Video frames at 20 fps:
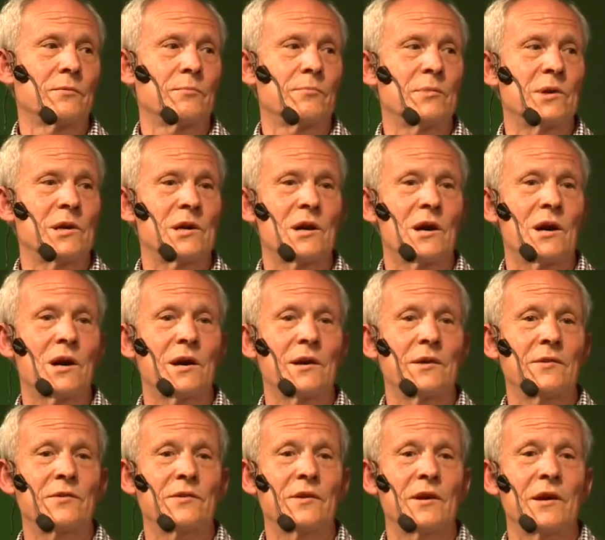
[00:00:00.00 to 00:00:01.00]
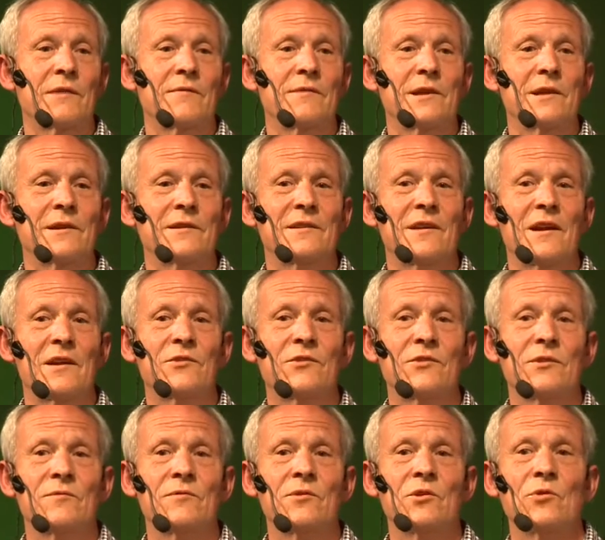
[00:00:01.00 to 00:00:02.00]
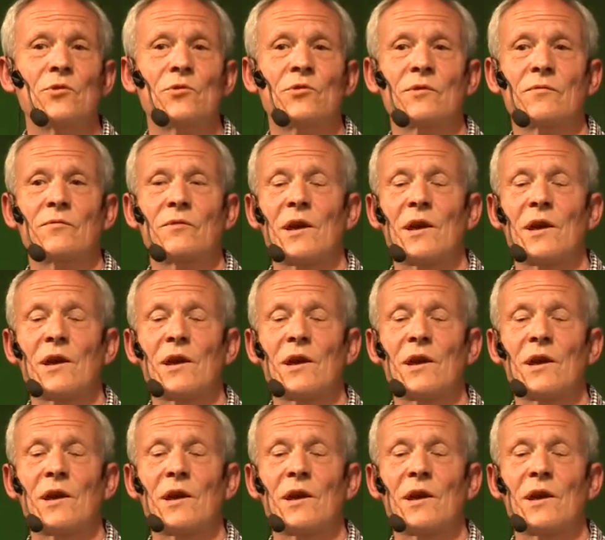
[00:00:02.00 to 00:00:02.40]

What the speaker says: because of the intensive use of